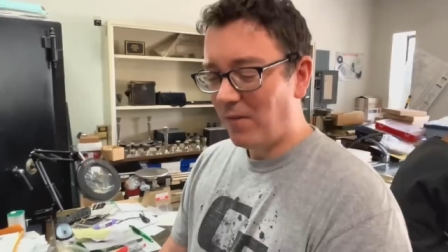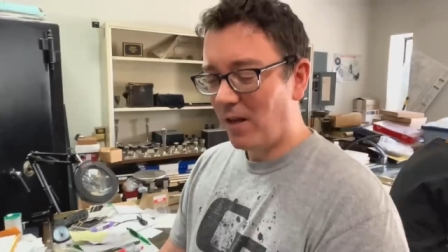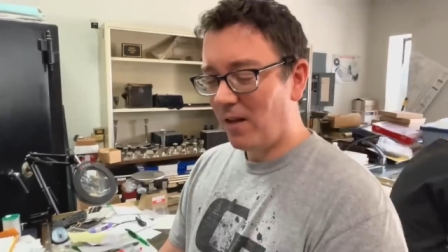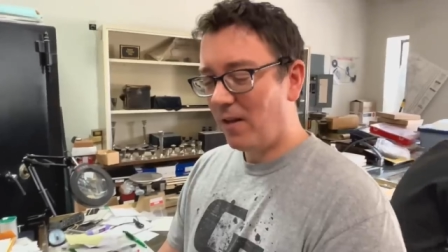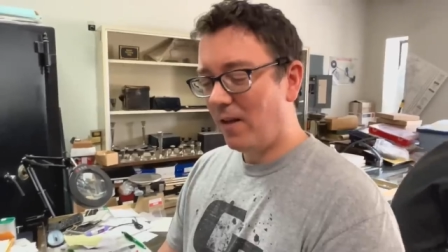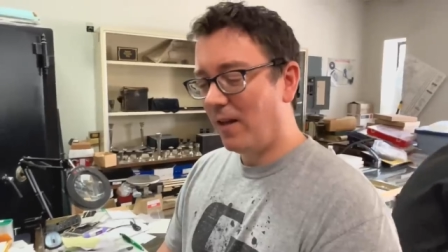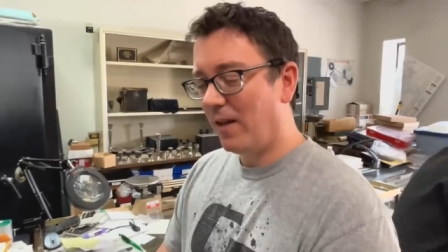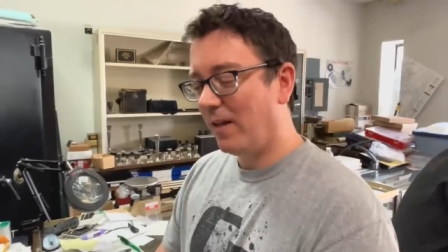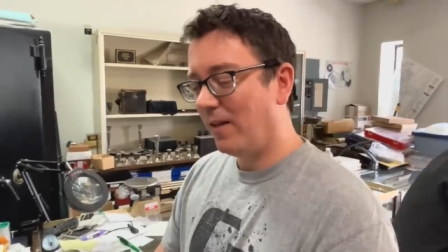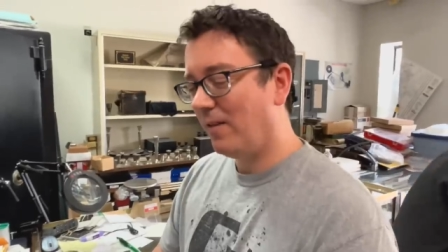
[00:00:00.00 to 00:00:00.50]
got
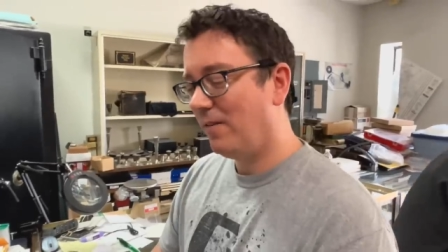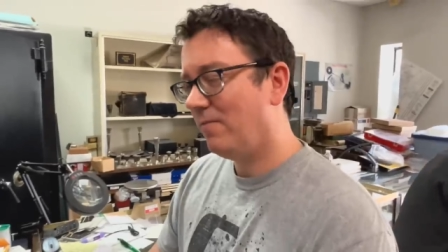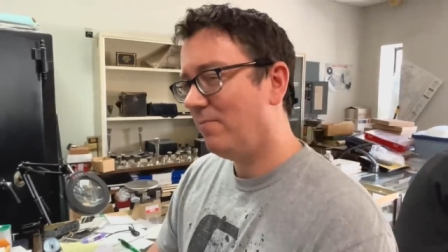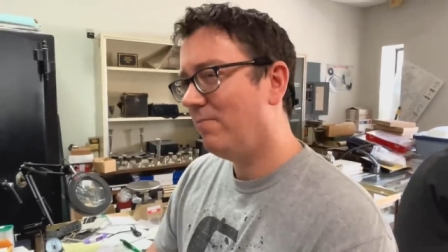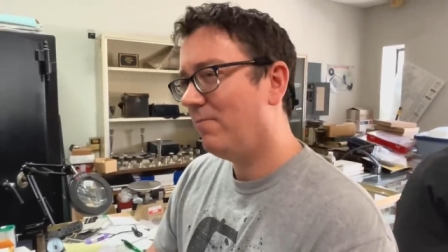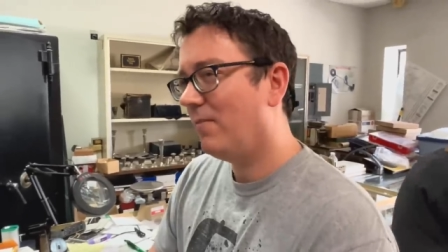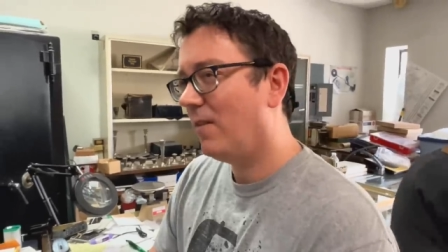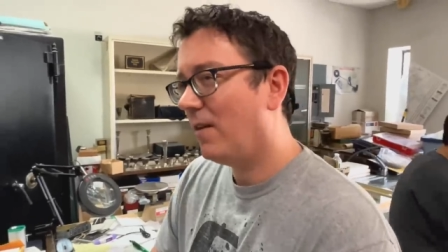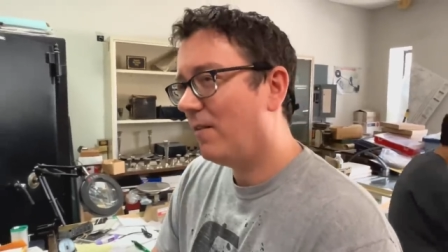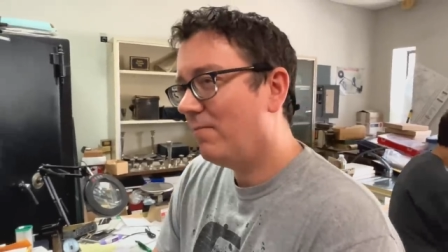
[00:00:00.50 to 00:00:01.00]
like
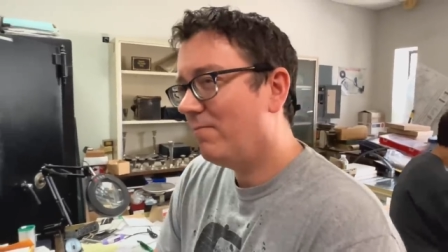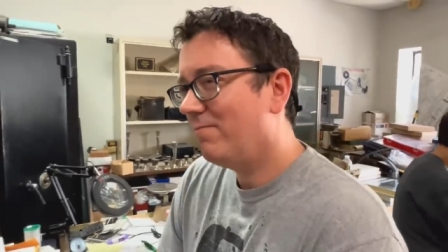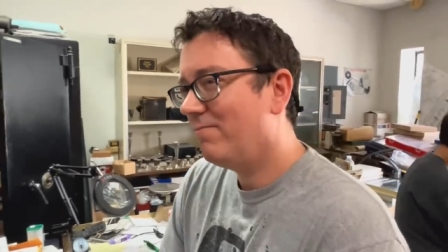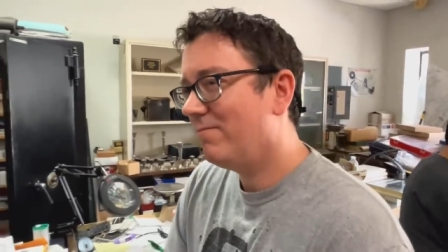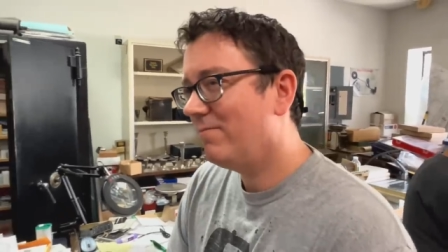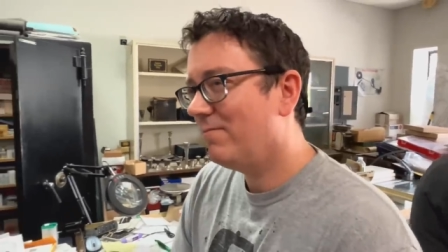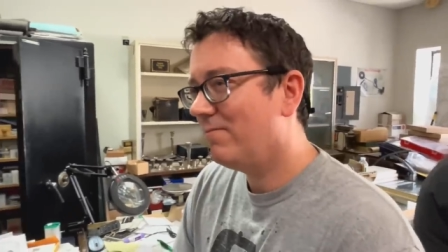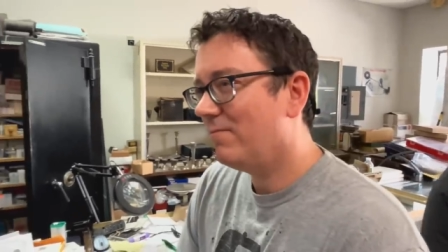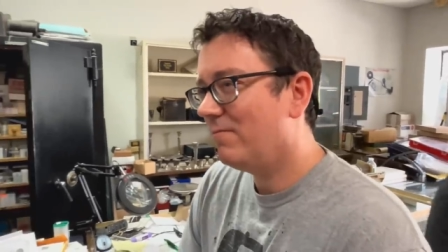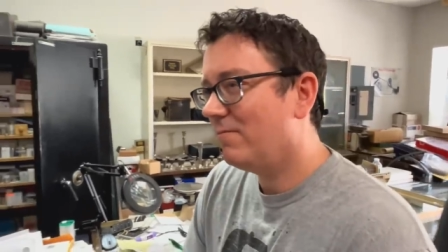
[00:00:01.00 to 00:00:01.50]

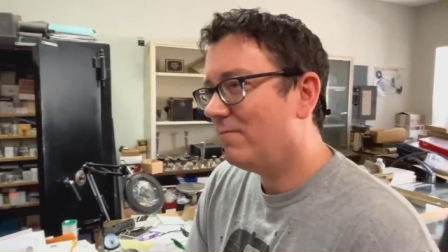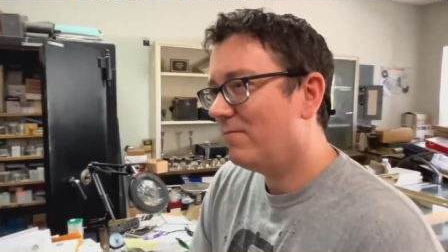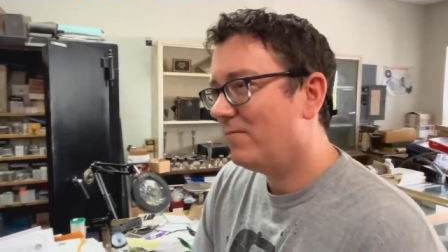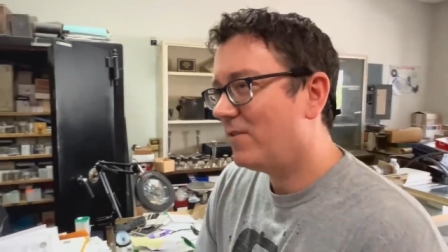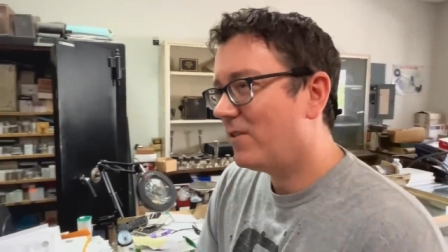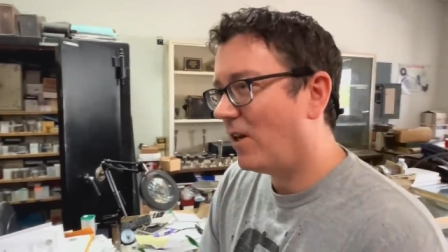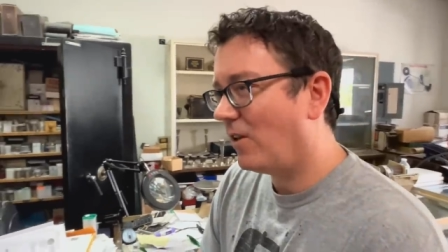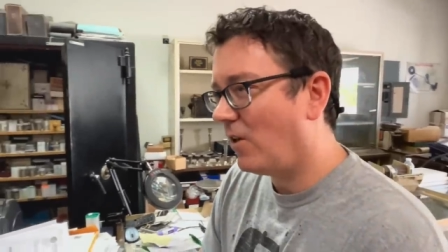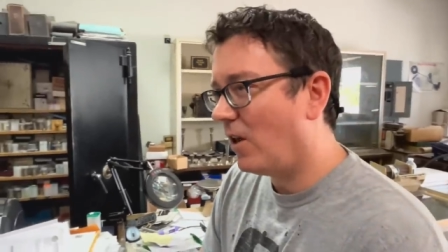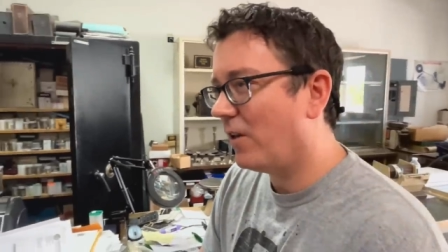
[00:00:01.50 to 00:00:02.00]

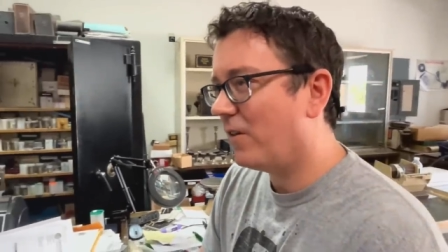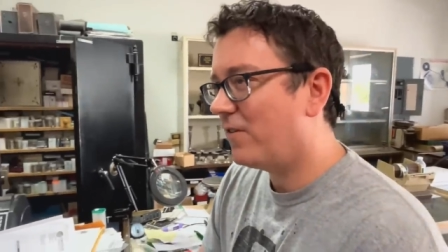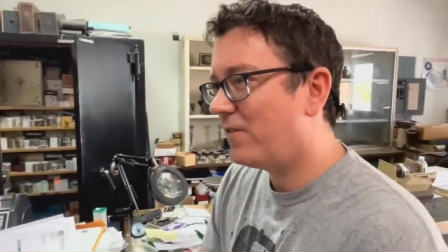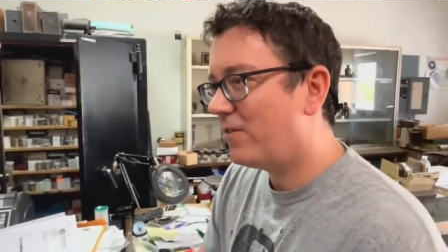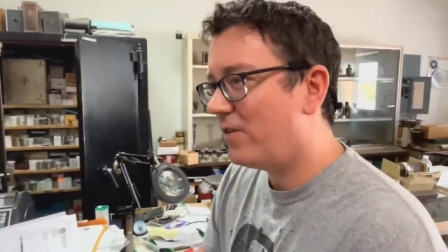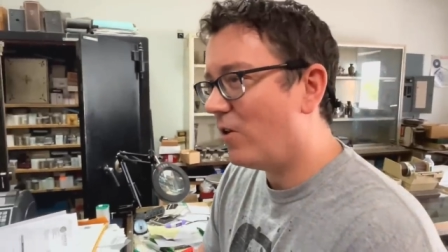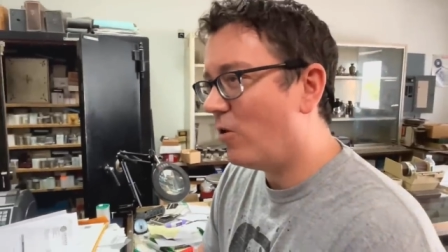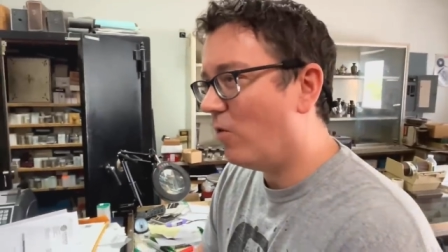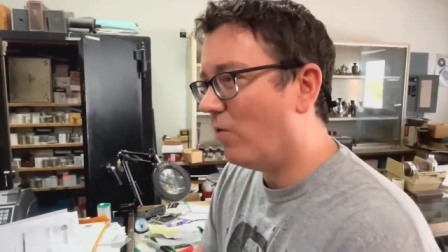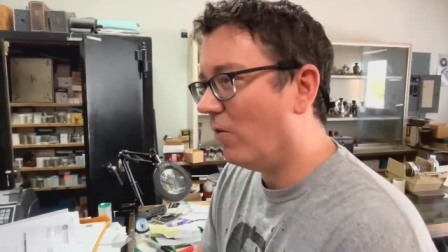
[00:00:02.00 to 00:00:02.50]
a lot of
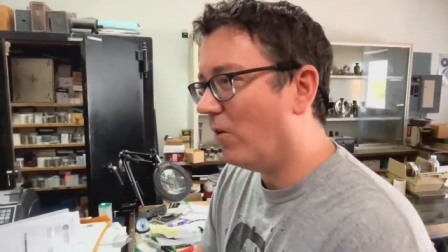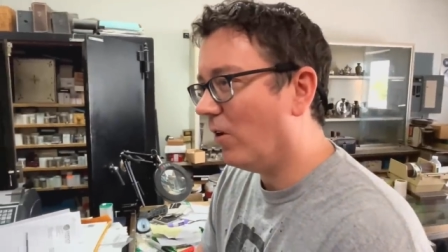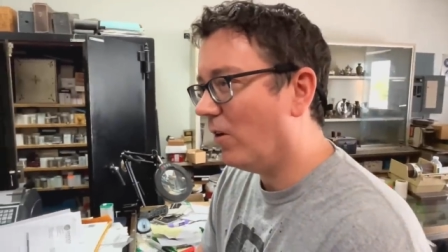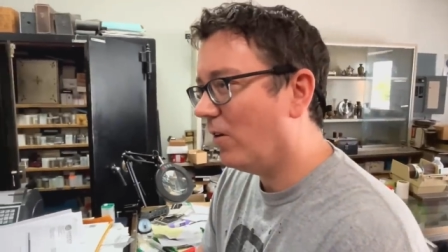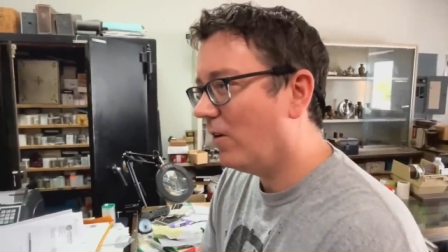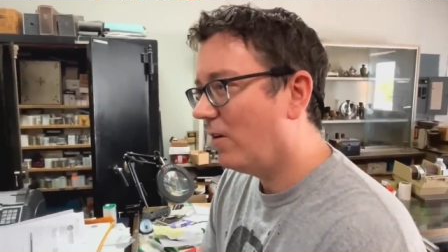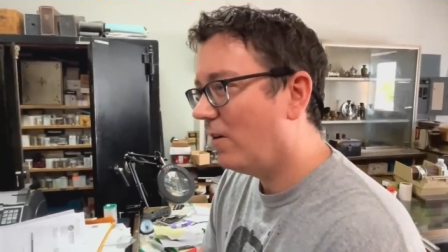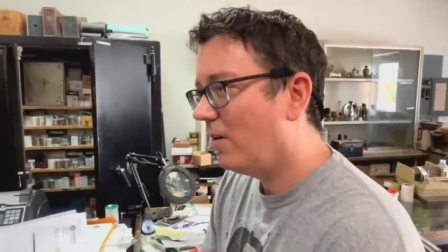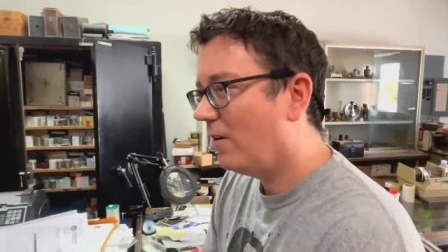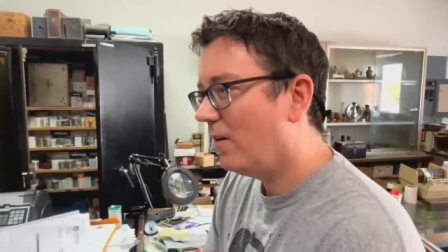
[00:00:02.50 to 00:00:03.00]
silver,
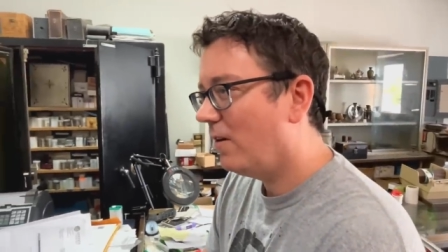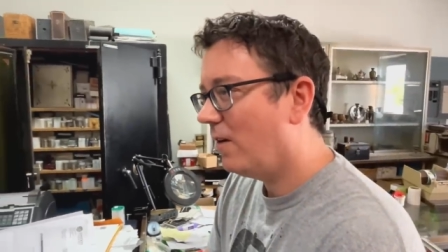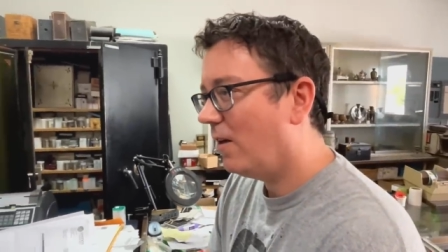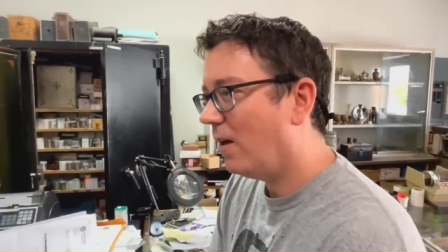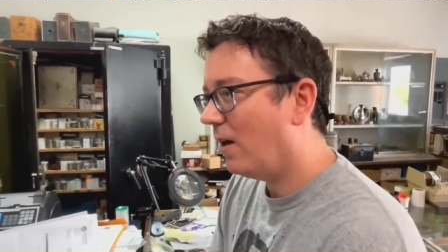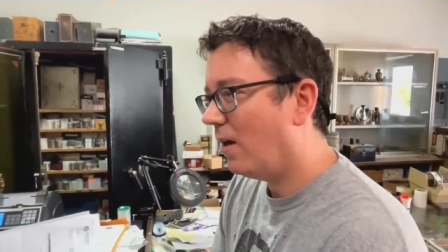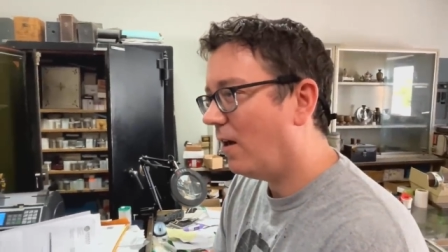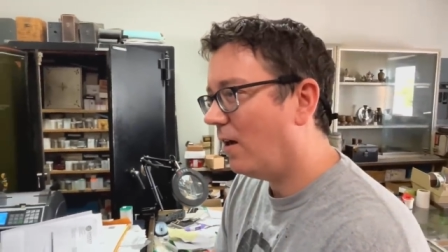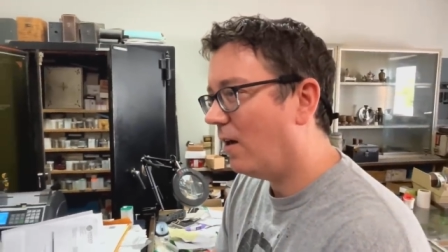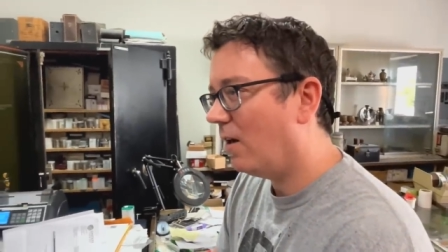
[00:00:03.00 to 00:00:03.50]

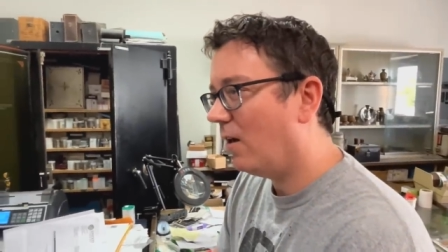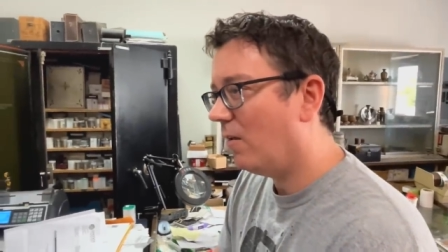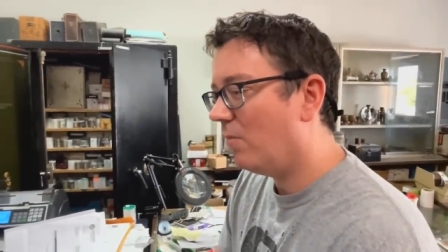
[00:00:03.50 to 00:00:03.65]
um,